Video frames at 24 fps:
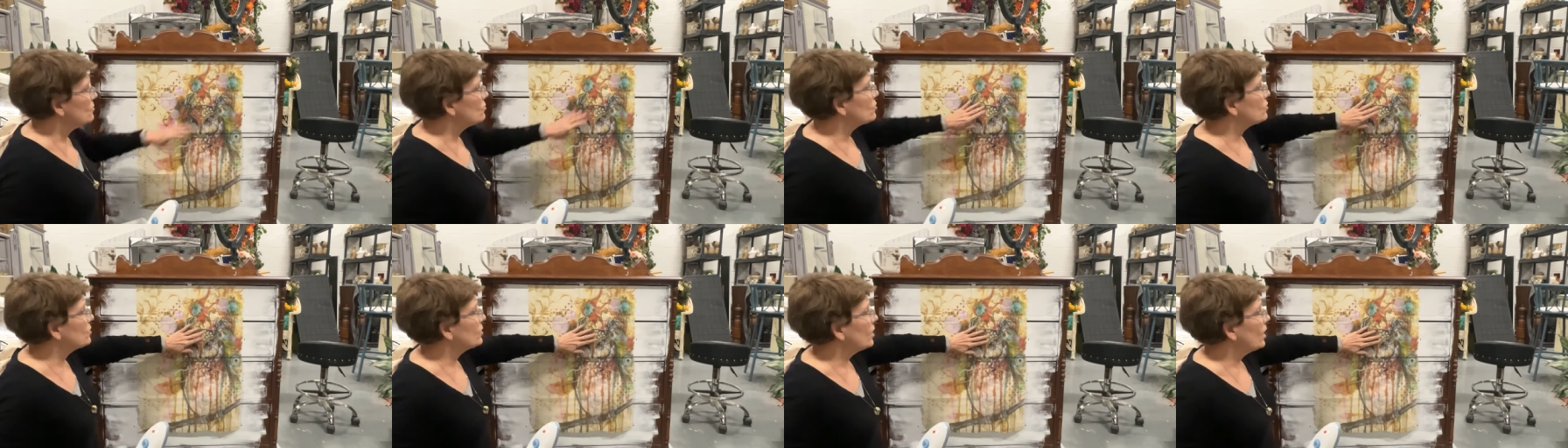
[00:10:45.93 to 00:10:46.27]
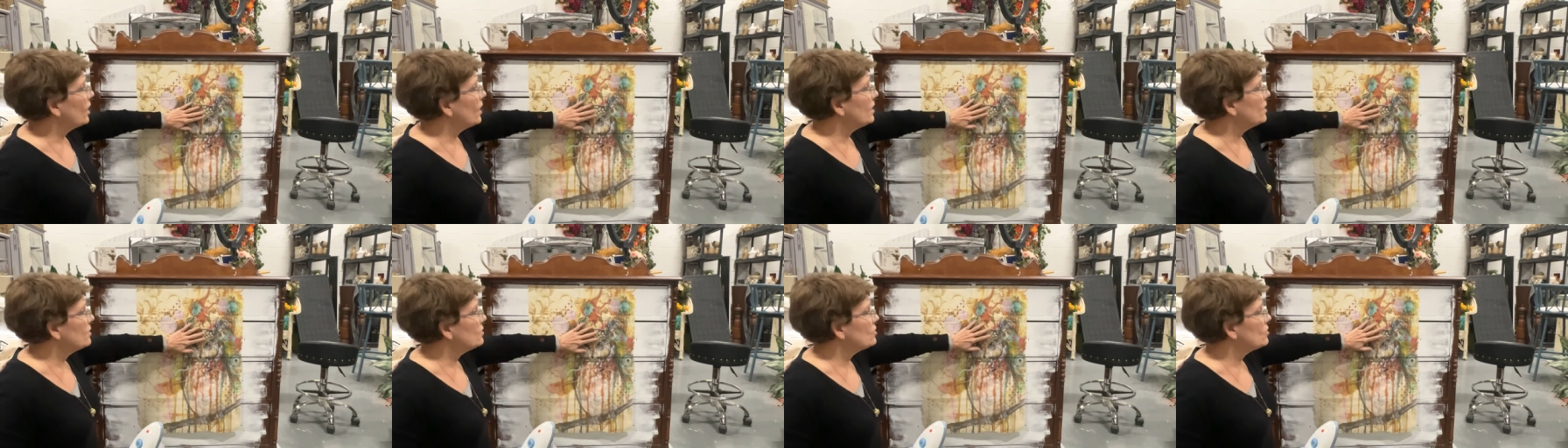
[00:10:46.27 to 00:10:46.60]

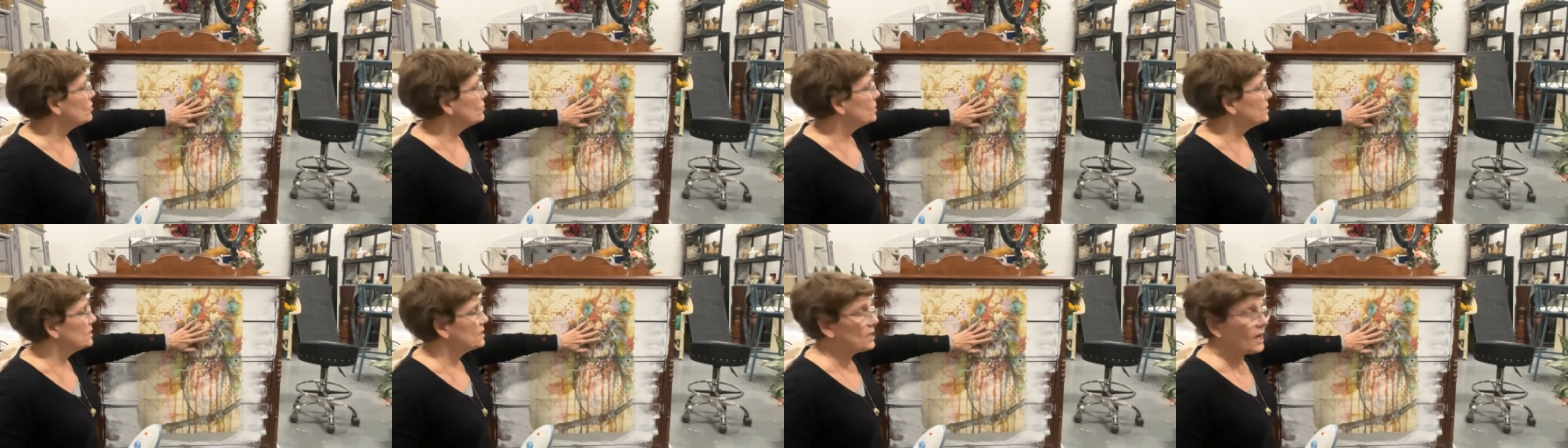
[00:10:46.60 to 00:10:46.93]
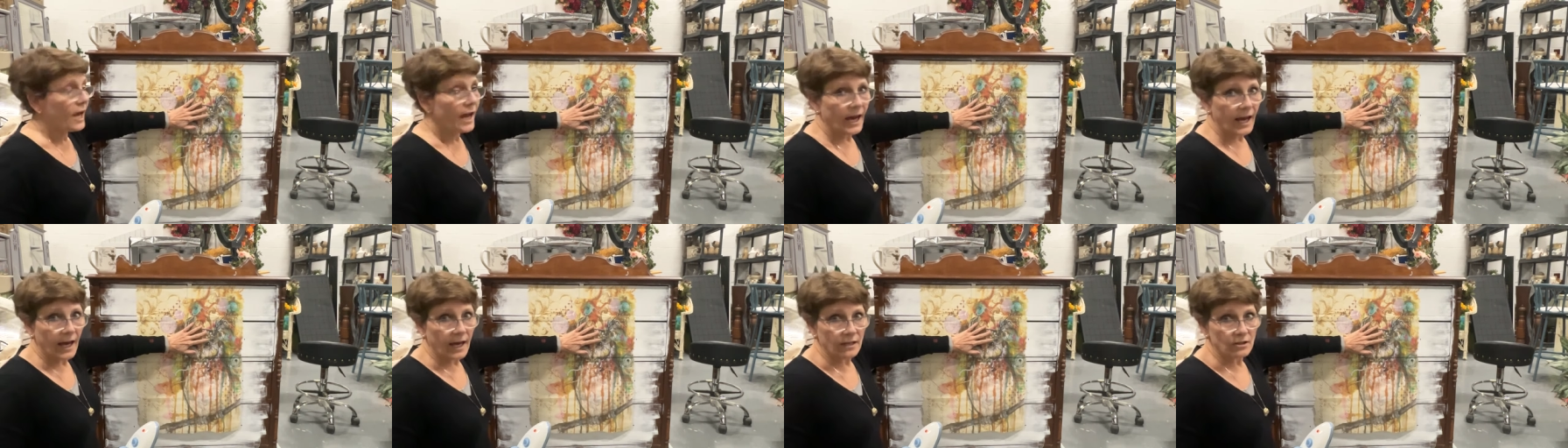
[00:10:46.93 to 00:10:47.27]
trying to
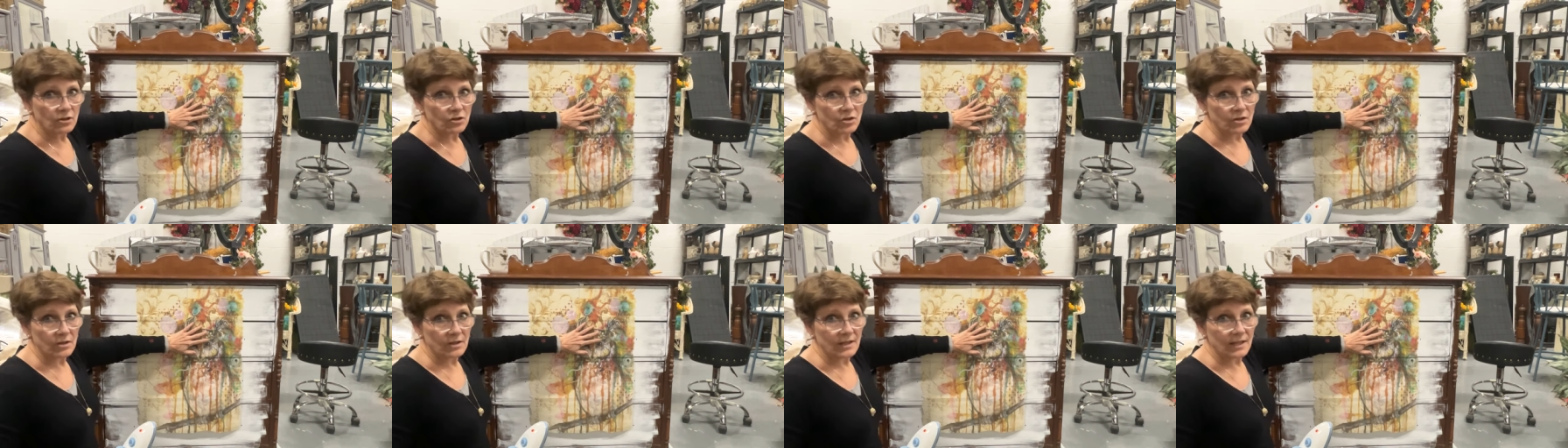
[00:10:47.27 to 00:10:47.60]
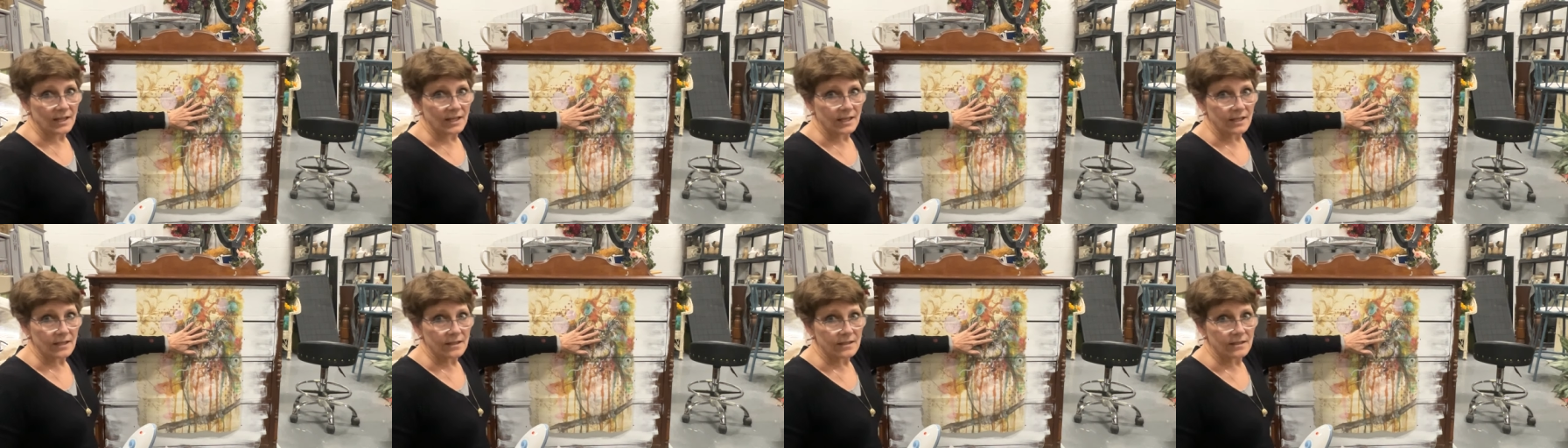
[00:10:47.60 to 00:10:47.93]
attach
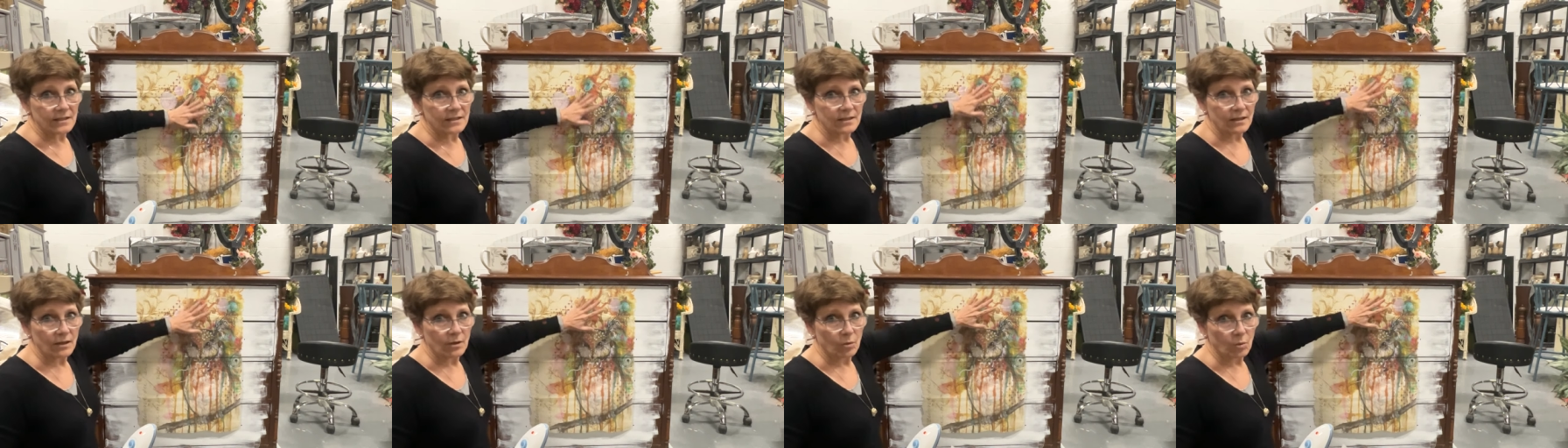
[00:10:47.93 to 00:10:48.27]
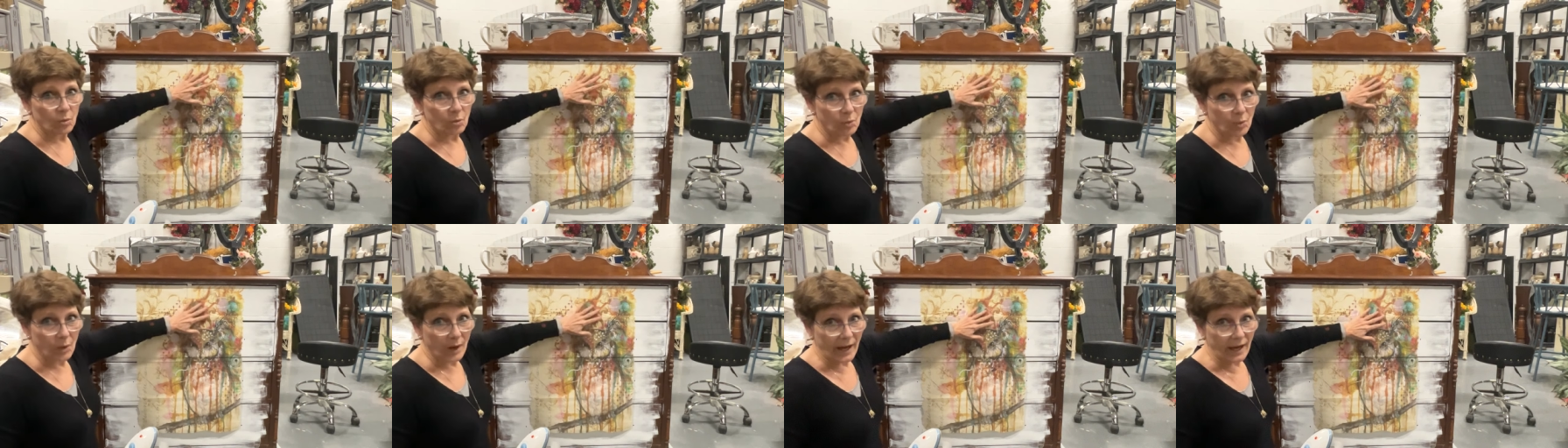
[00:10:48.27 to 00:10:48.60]
this
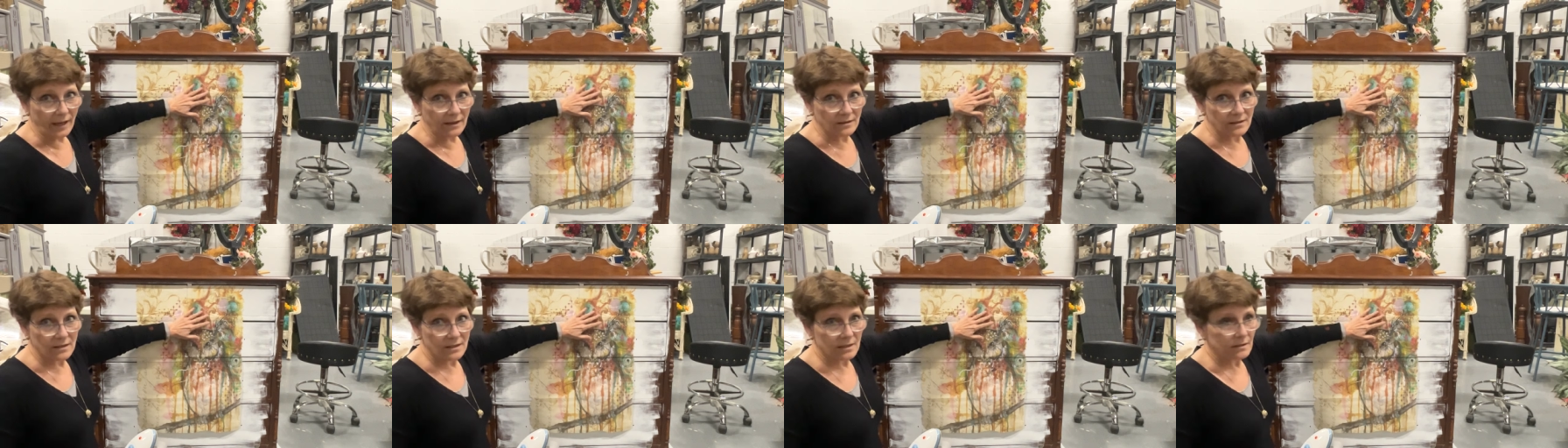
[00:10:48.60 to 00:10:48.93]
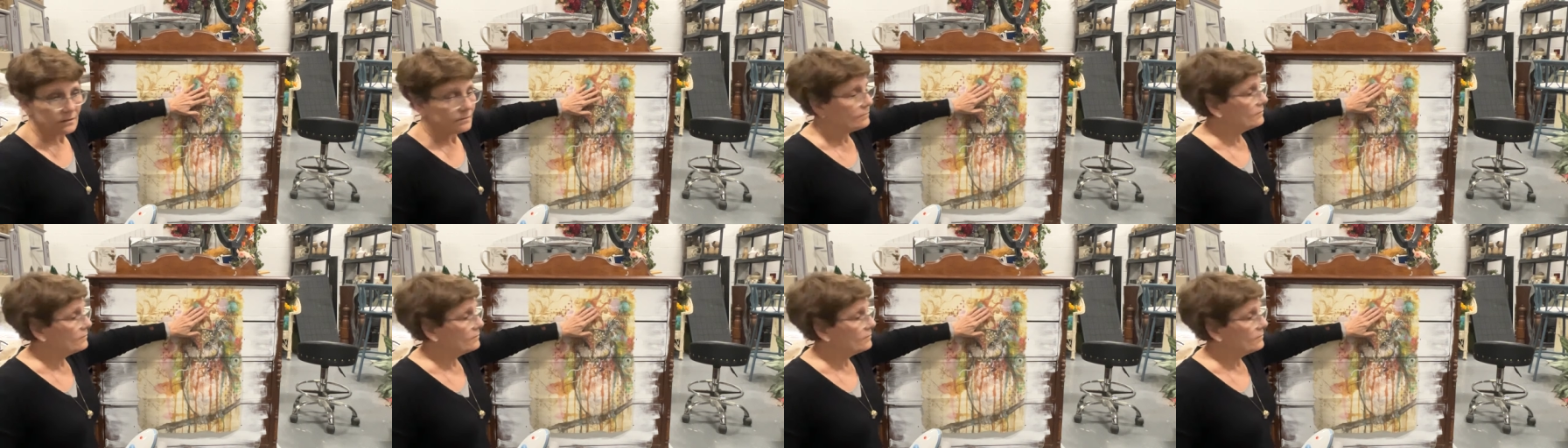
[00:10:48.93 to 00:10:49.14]
wet,